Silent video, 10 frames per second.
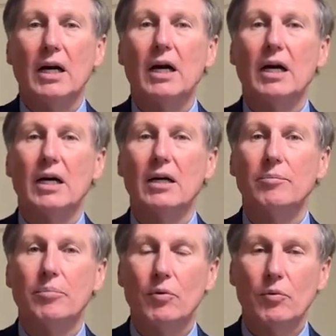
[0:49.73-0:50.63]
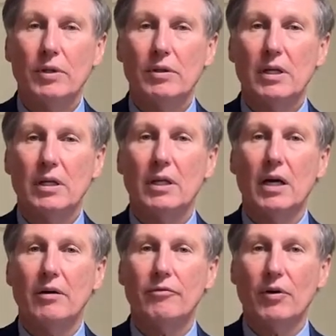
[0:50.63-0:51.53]
But with the
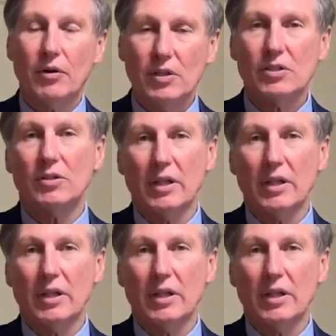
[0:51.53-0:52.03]
various